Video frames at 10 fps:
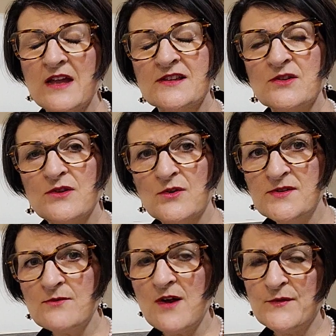So
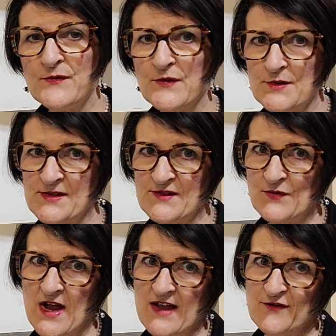those are our first
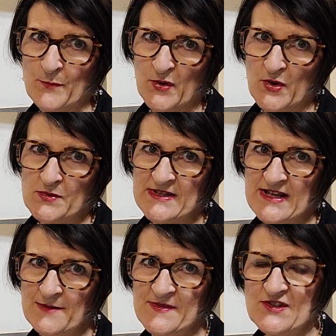5 pro
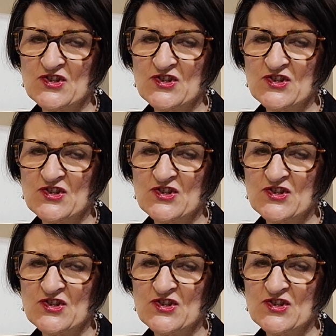tips.